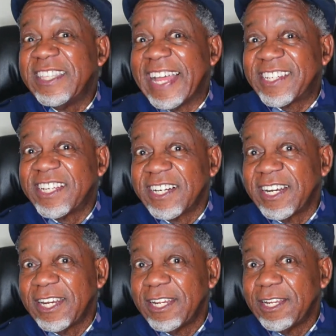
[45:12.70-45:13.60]

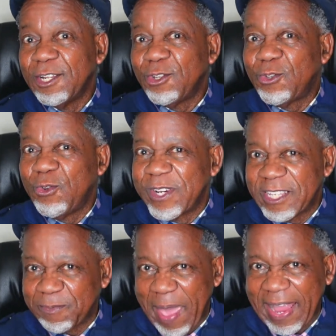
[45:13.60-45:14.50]
children to
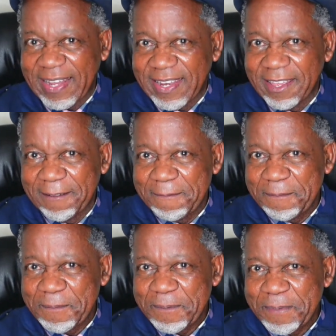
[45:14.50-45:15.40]
respect
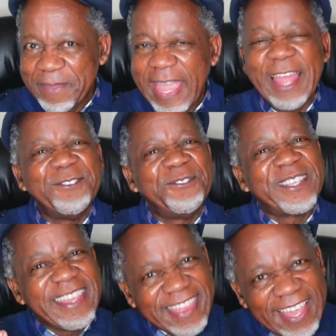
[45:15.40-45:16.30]
and to
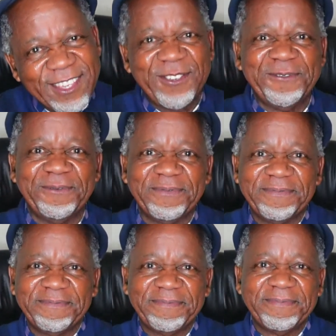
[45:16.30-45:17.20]
say thank you.
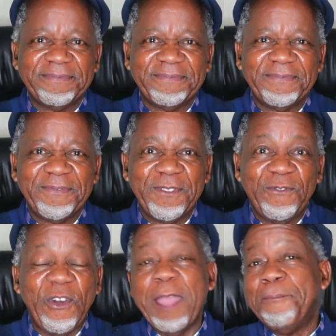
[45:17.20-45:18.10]

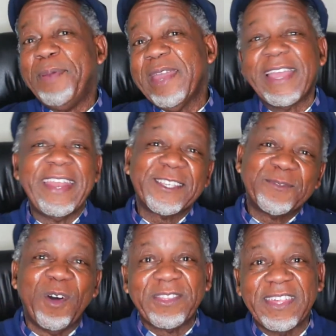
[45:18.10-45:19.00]
For a big and a
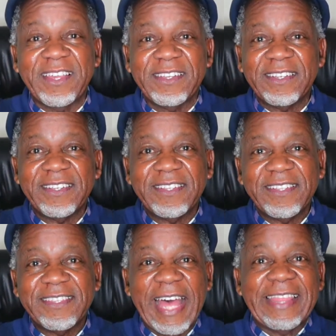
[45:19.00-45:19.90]
small thing
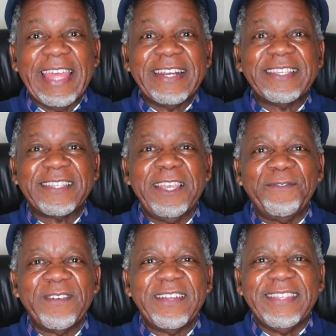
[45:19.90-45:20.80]
that they
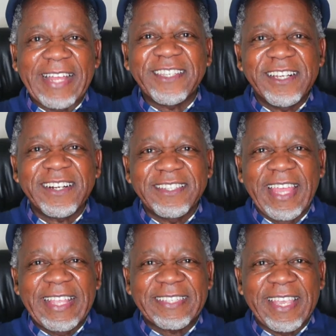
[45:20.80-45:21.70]
receive, their children,
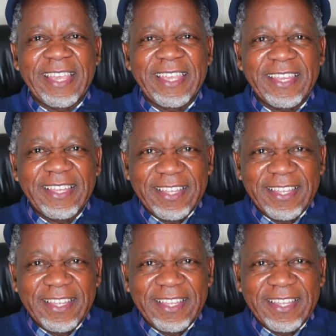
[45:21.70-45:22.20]
they say,